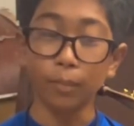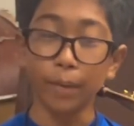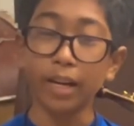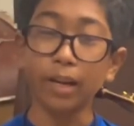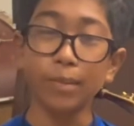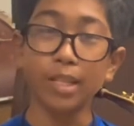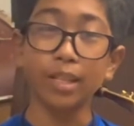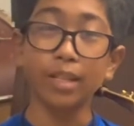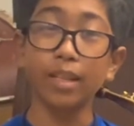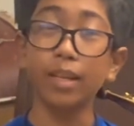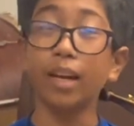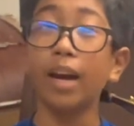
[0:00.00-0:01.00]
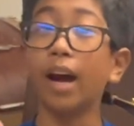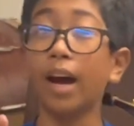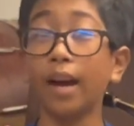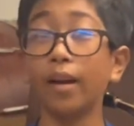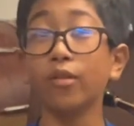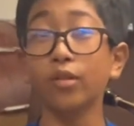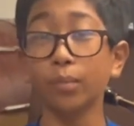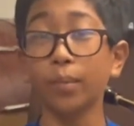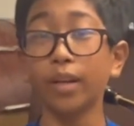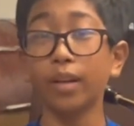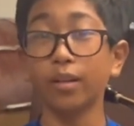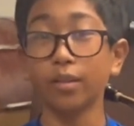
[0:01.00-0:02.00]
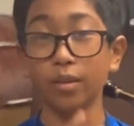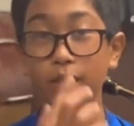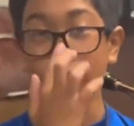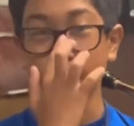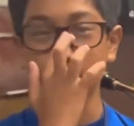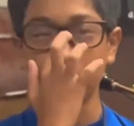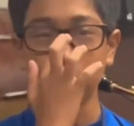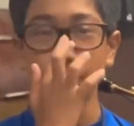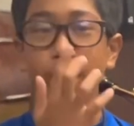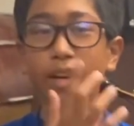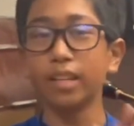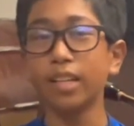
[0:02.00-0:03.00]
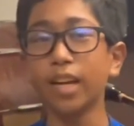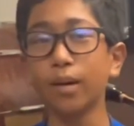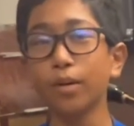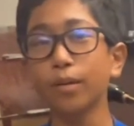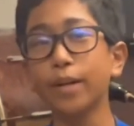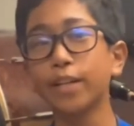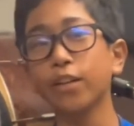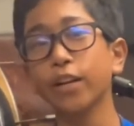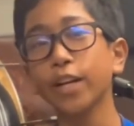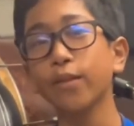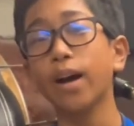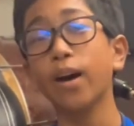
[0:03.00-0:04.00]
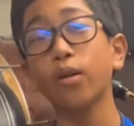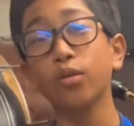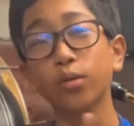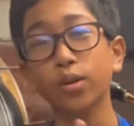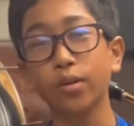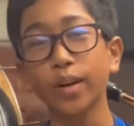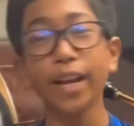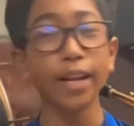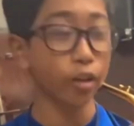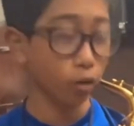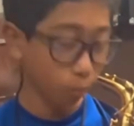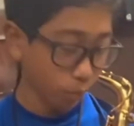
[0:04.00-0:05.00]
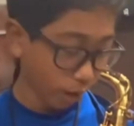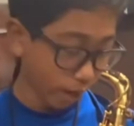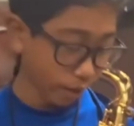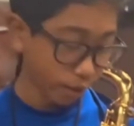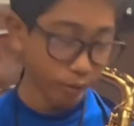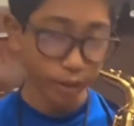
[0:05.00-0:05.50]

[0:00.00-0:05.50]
My name is Ethan. I also play alto saxophone. And today I'm going to be showing you how to clean your brand new